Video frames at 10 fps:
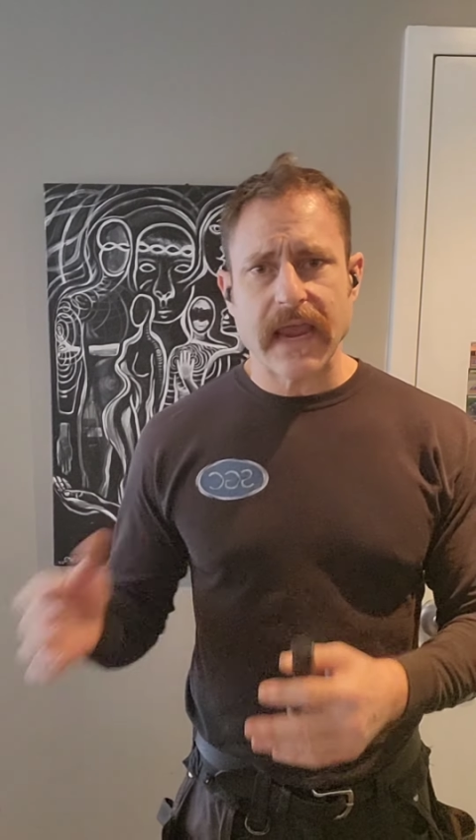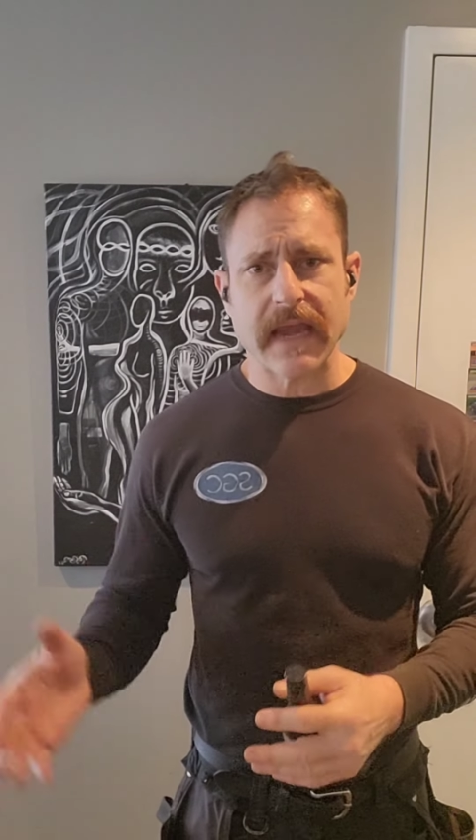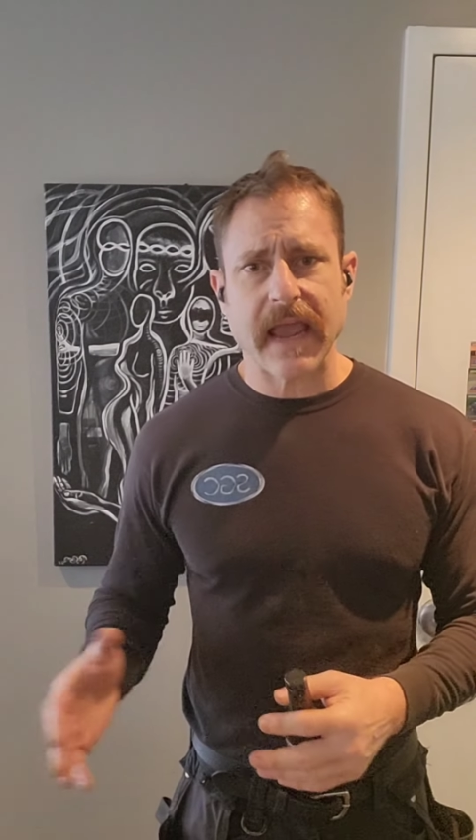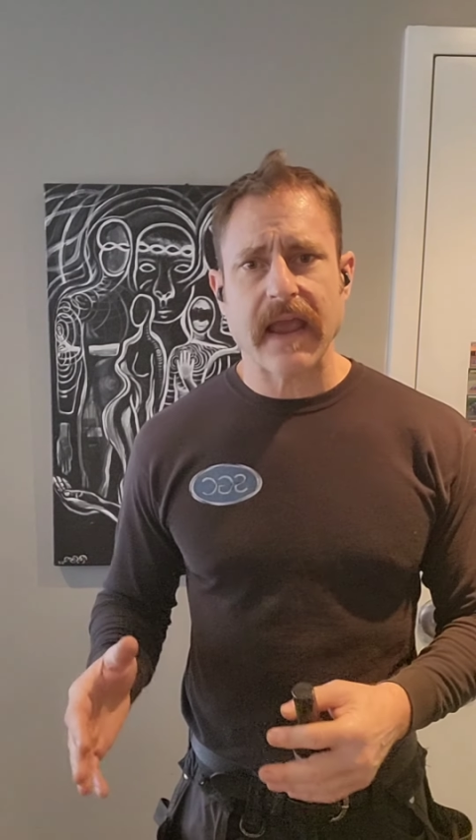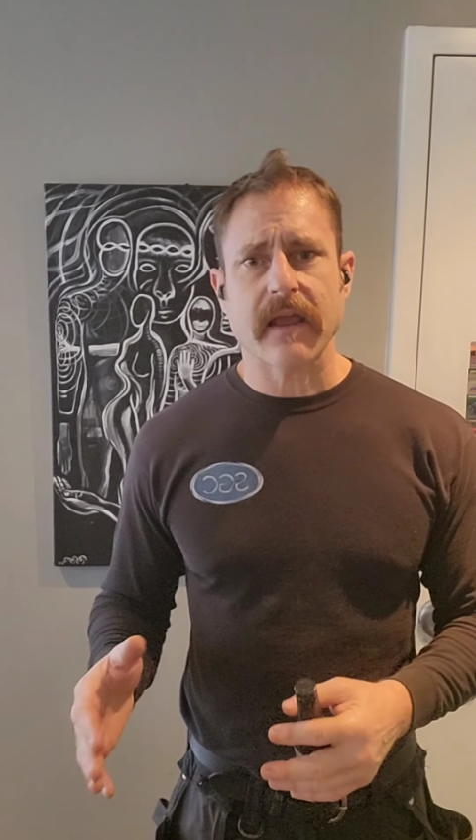
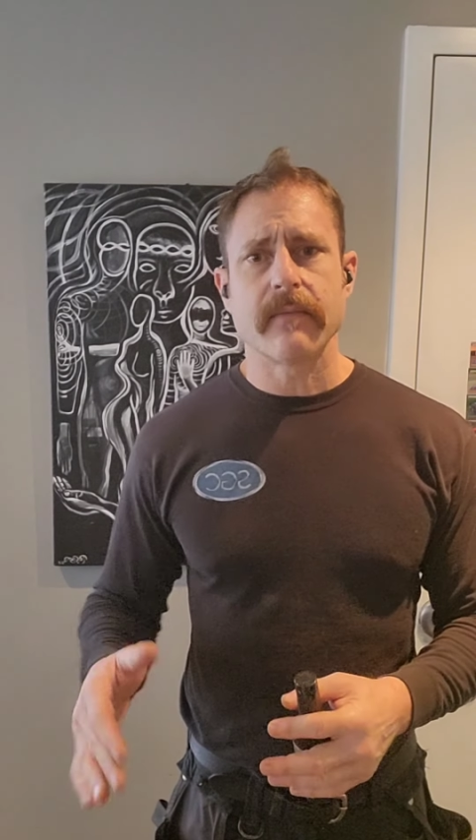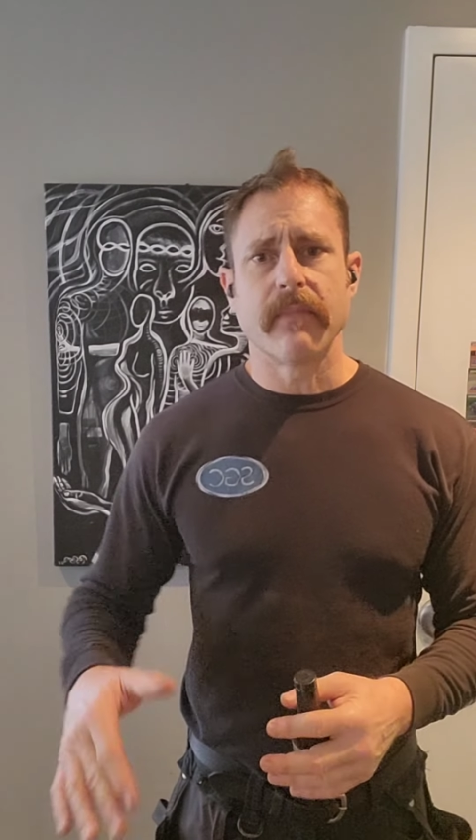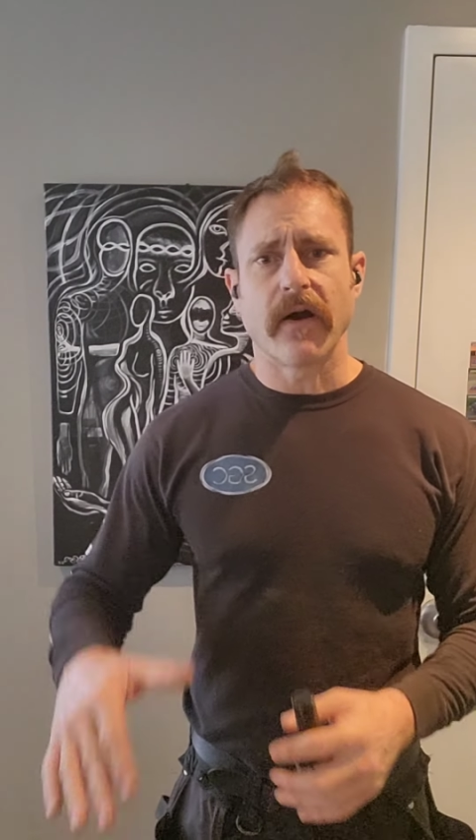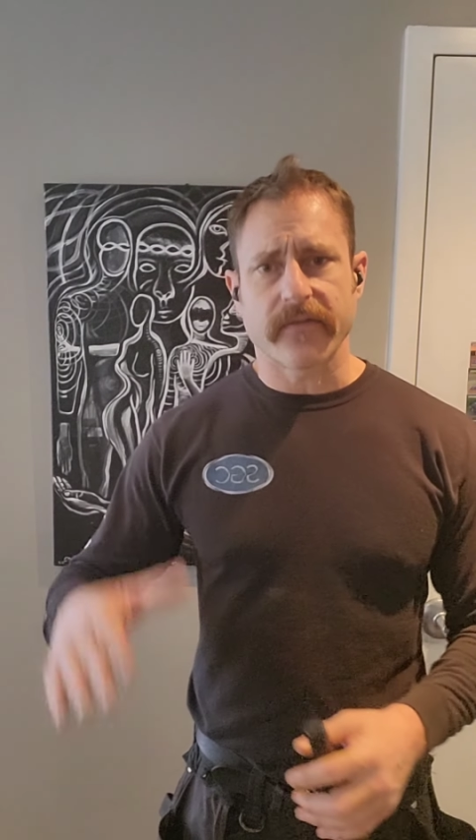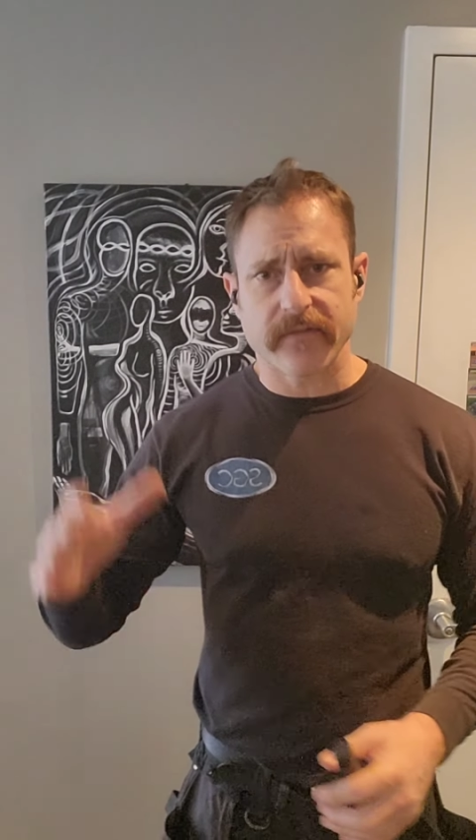it can't
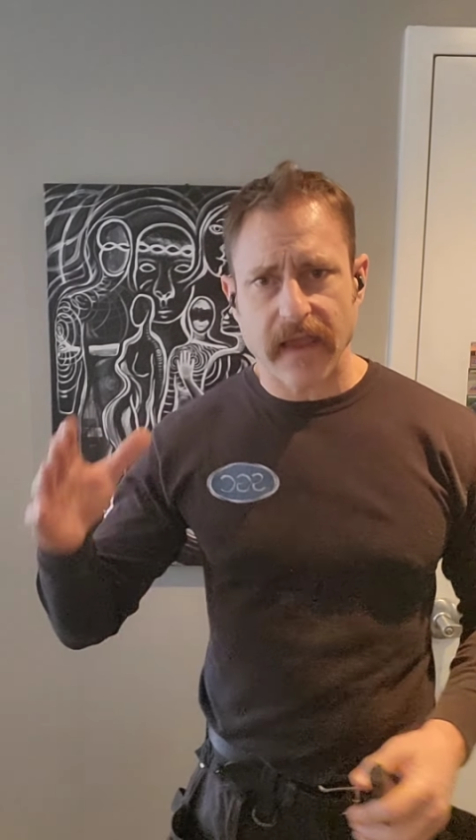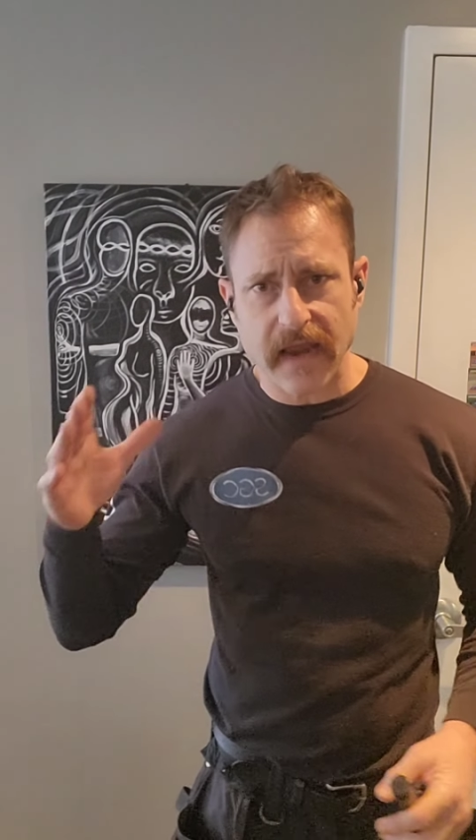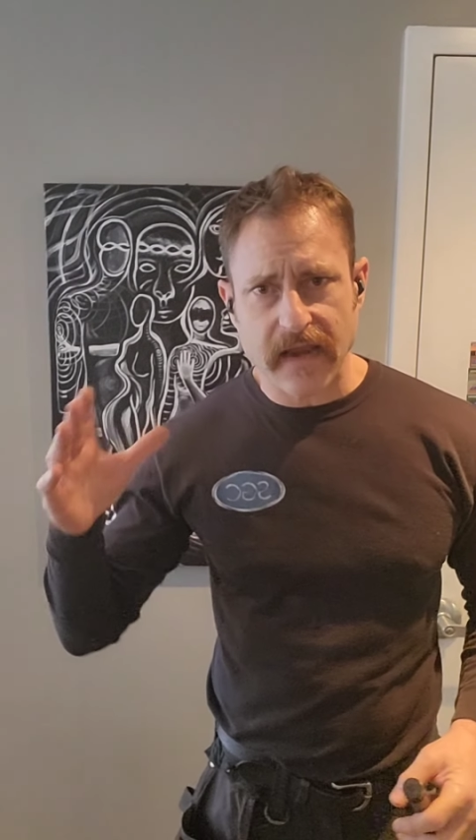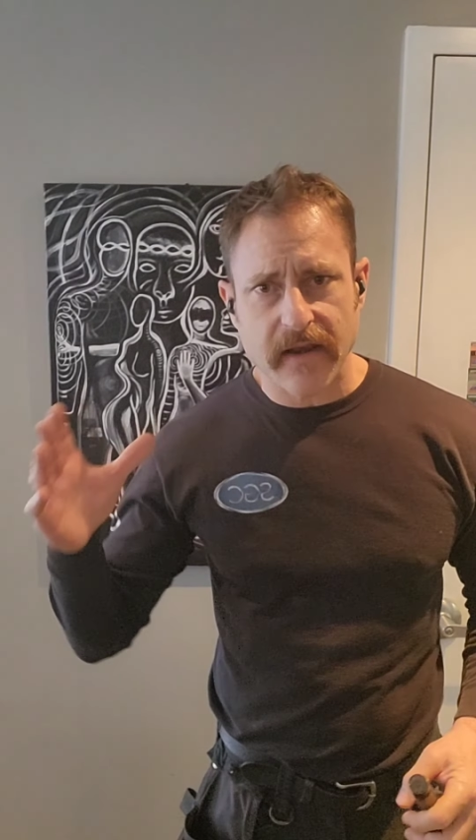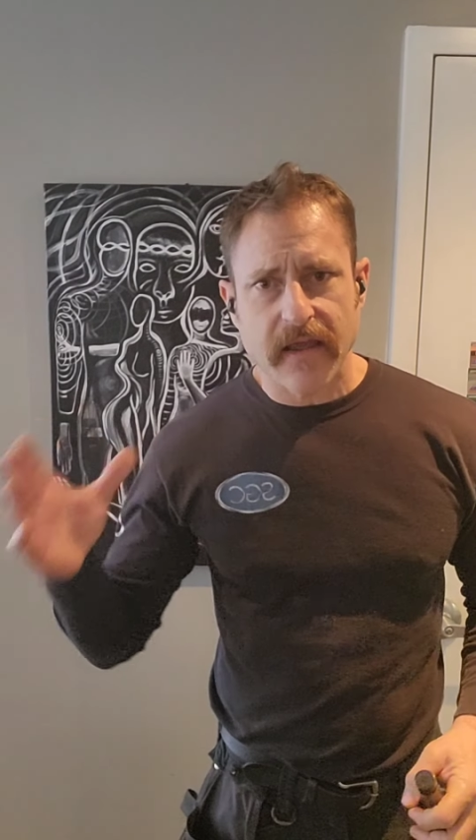combust
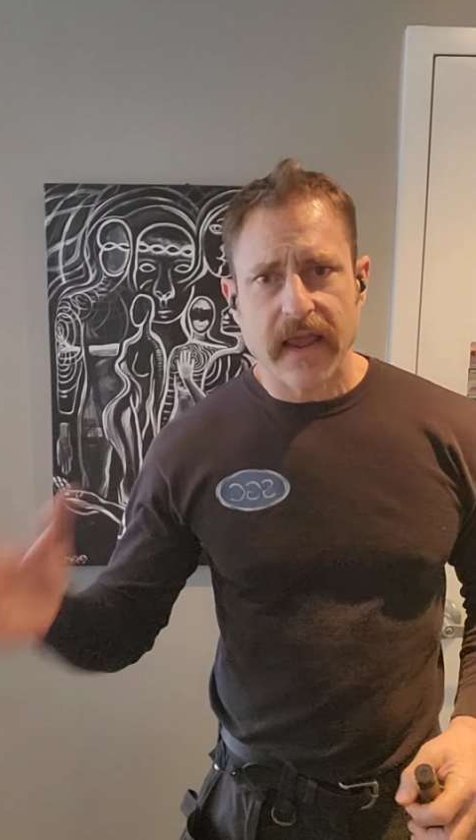and